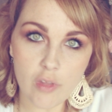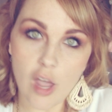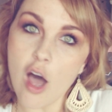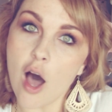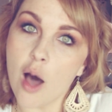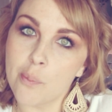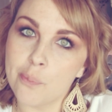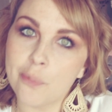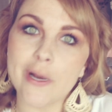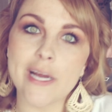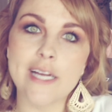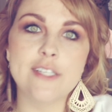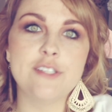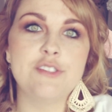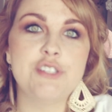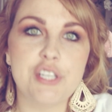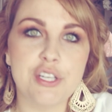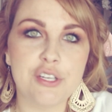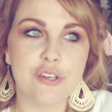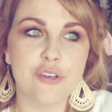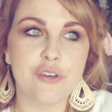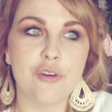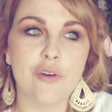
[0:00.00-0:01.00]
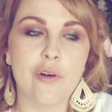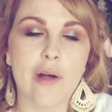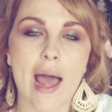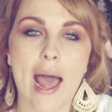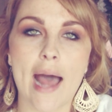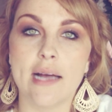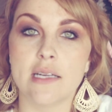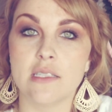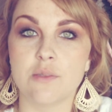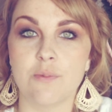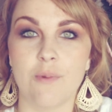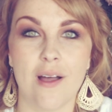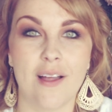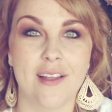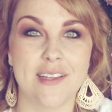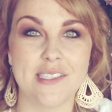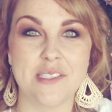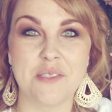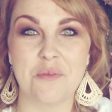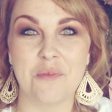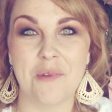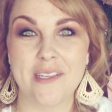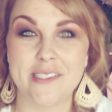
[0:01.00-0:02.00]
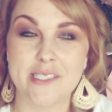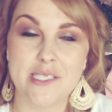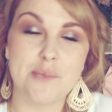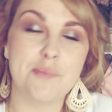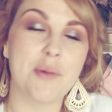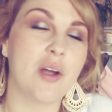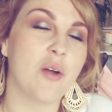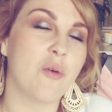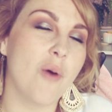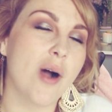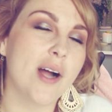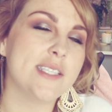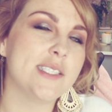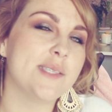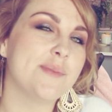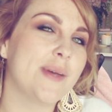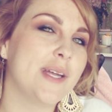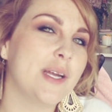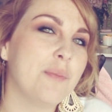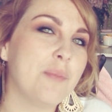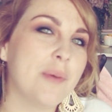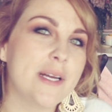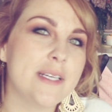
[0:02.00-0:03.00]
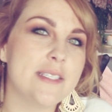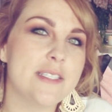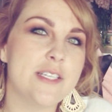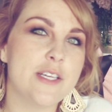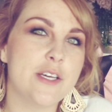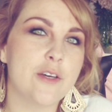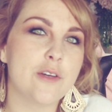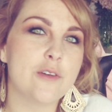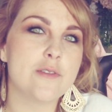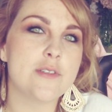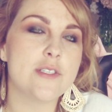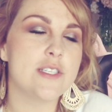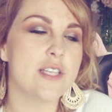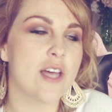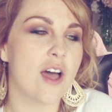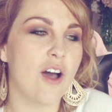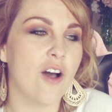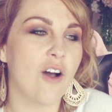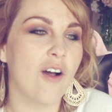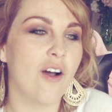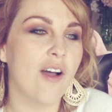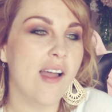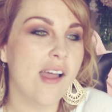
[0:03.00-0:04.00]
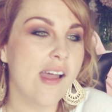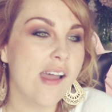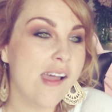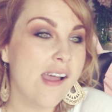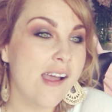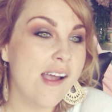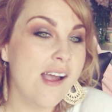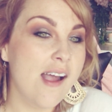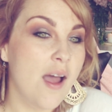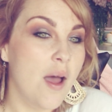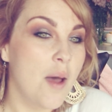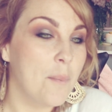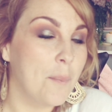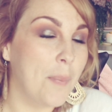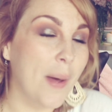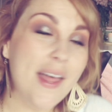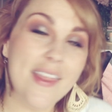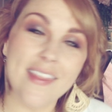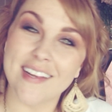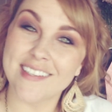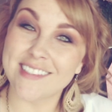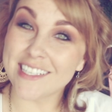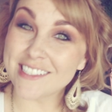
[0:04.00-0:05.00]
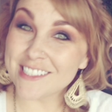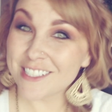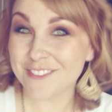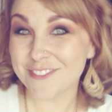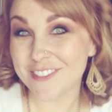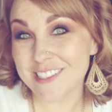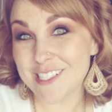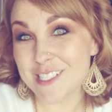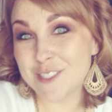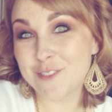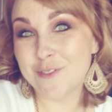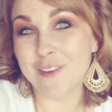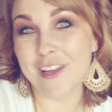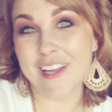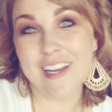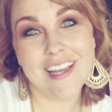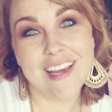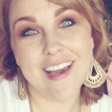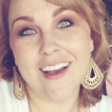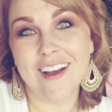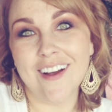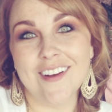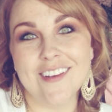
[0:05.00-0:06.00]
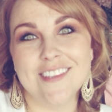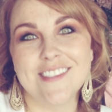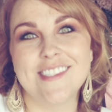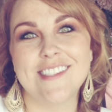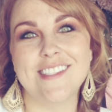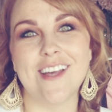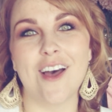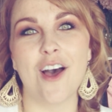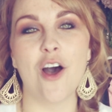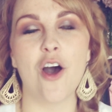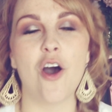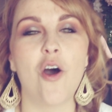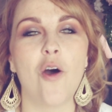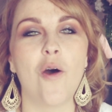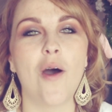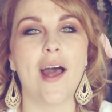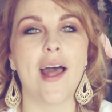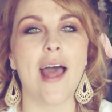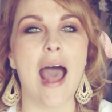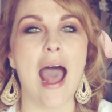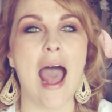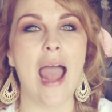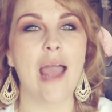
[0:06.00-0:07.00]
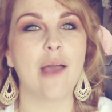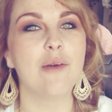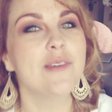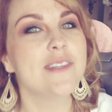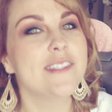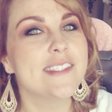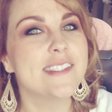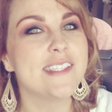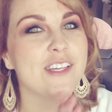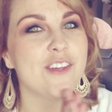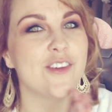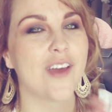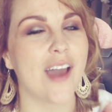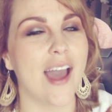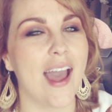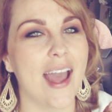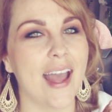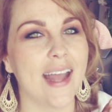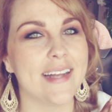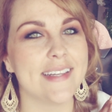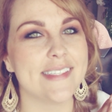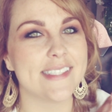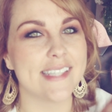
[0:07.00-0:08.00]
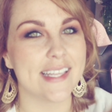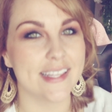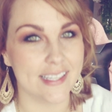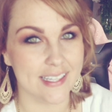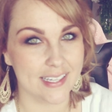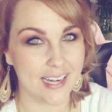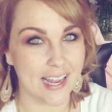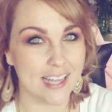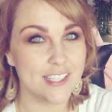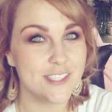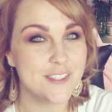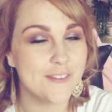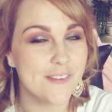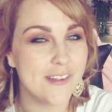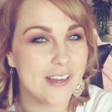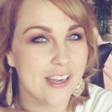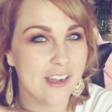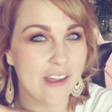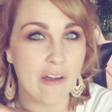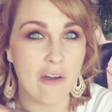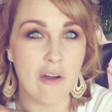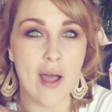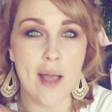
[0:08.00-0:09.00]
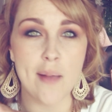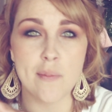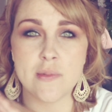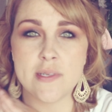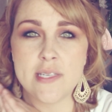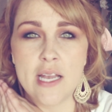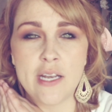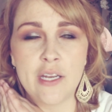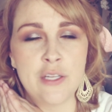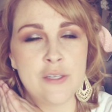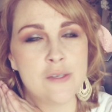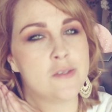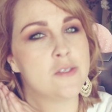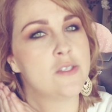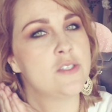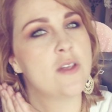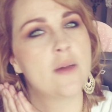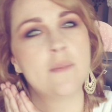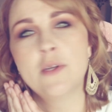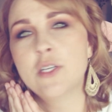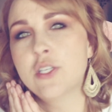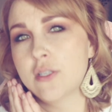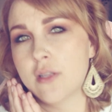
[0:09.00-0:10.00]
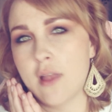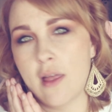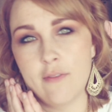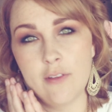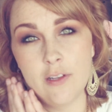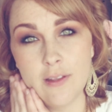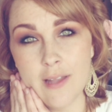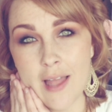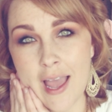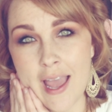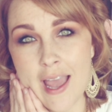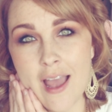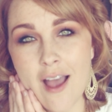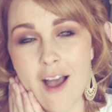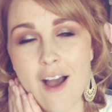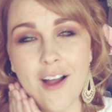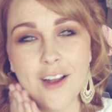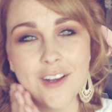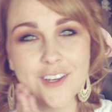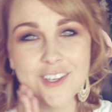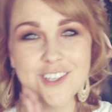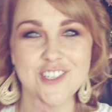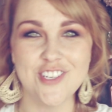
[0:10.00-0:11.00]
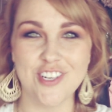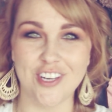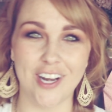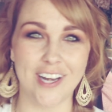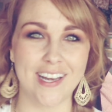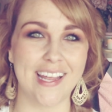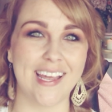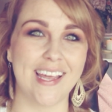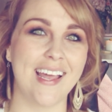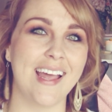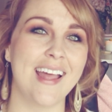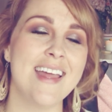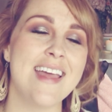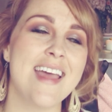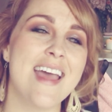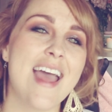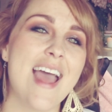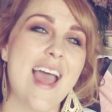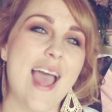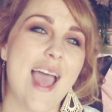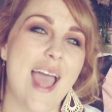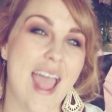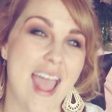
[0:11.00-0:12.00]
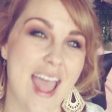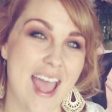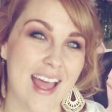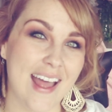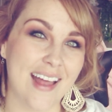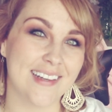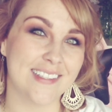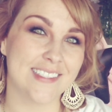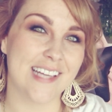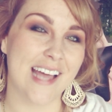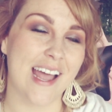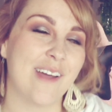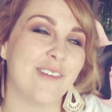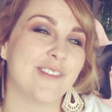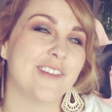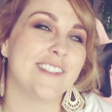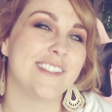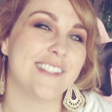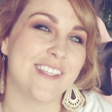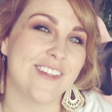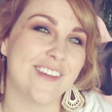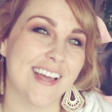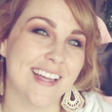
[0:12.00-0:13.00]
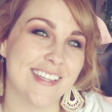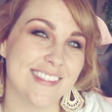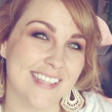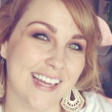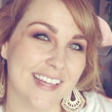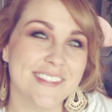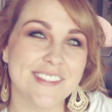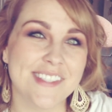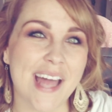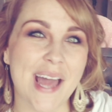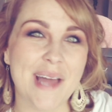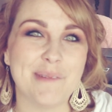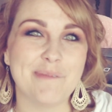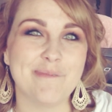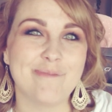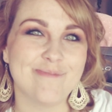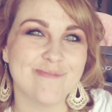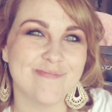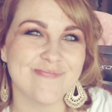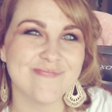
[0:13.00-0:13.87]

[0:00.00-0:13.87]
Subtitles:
I'll bring to you, as well as what Spirit wants me to bring to you. So, but that does it for this video. So I will see you guys in the next video. I'm sending you so much love and light on your journey, and I will see you guys next time.